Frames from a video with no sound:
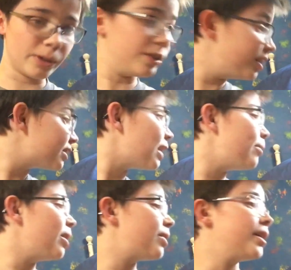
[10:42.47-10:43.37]
one this
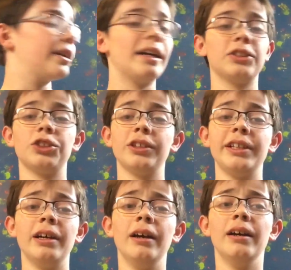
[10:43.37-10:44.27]
time, I think,
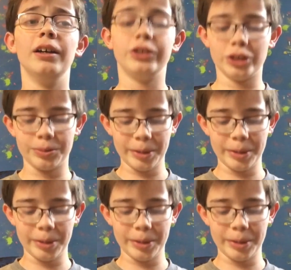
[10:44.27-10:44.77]
actually. Just